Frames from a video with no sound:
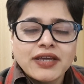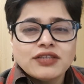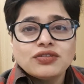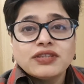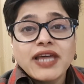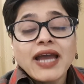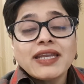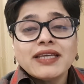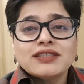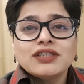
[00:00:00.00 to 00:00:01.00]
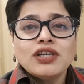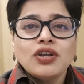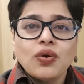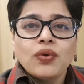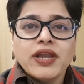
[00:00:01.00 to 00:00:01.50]
So that is the
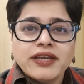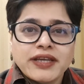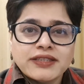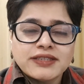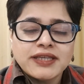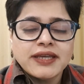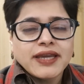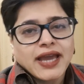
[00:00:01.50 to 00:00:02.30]
low latency.